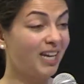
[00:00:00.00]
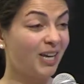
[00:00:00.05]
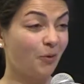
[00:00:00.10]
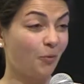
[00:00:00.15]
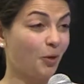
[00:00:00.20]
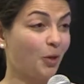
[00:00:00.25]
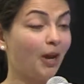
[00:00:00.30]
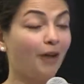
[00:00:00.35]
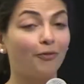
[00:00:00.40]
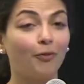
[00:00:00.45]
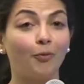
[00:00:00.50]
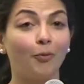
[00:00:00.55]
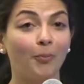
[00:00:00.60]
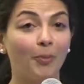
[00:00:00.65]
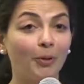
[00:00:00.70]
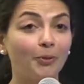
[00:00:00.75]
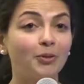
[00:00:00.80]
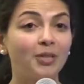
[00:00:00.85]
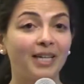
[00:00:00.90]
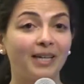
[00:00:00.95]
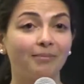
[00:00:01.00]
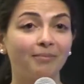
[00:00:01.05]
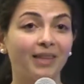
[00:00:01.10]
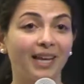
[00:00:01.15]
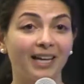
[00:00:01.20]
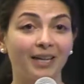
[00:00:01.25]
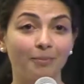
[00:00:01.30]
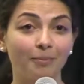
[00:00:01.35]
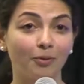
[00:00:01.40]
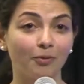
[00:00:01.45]
When you have a remote team,
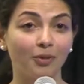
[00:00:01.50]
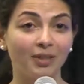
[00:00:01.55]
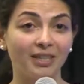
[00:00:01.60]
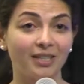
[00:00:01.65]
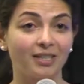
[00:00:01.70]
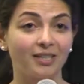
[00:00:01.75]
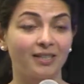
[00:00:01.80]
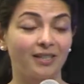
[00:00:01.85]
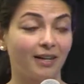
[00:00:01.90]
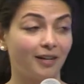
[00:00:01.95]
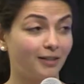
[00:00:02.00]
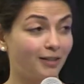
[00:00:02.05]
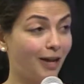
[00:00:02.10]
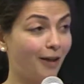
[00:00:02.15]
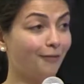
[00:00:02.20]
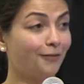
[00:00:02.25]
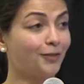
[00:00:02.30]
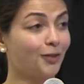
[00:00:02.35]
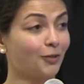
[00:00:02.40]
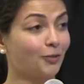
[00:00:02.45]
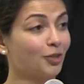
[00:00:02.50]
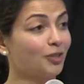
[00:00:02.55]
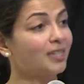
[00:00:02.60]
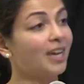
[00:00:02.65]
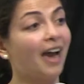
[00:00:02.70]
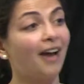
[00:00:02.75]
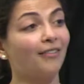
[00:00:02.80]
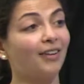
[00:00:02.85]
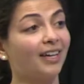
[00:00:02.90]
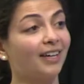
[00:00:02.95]
that can be really tough. So just
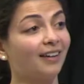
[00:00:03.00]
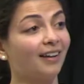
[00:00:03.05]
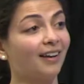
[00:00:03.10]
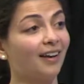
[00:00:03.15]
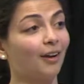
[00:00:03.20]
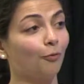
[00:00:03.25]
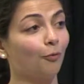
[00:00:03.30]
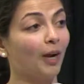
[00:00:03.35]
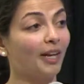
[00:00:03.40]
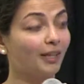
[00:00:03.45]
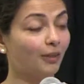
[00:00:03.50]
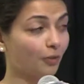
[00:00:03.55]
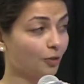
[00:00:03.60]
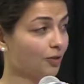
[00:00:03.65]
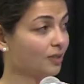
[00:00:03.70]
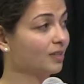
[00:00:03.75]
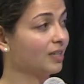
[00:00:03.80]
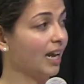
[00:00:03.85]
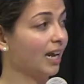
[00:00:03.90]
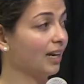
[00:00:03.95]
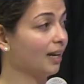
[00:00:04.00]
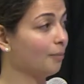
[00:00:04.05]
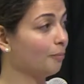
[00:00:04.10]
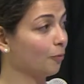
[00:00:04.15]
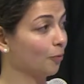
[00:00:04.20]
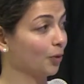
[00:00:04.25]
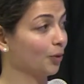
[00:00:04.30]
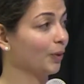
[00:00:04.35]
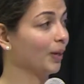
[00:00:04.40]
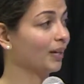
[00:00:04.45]
having a regular stand-up
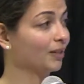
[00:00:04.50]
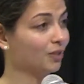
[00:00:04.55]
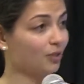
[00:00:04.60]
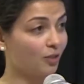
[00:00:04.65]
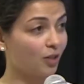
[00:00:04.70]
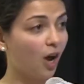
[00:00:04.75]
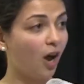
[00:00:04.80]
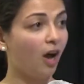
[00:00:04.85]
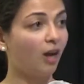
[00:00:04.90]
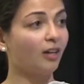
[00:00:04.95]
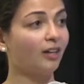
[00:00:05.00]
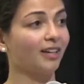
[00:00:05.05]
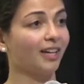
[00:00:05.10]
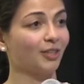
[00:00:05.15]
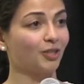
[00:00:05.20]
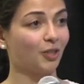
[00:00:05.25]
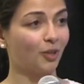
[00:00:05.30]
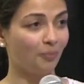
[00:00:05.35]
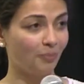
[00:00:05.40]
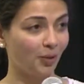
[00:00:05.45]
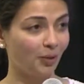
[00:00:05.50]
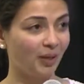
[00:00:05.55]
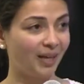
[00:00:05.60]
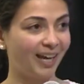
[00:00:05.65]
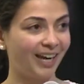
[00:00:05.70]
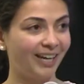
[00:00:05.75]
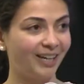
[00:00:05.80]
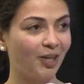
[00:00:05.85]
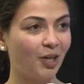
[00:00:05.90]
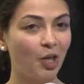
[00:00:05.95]
where you get to talk, get to
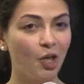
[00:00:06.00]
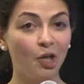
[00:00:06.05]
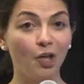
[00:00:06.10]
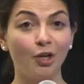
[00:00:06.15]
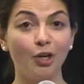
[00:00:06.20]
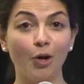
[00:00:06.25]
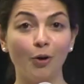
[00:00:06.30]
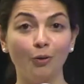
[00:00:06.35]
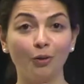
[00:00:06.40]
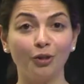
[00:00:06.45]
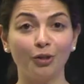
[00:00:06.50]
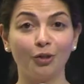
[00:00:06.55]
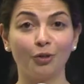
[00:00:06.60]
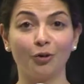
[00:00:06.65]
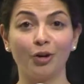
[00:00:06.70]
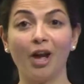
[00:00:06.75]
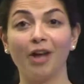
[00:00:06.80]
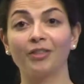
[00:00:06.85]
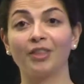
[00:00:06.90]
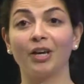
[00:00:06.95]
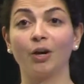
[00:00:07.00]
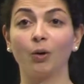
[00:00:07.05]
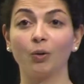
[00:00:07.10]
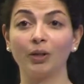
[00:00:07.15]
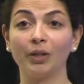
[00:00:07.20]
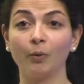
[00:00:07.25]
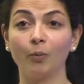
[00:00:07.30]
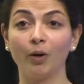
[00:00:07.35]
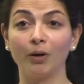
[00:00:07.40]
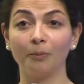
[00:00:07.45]
communicate, know that you're not the
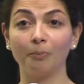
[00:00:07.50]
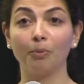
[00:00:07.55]
only one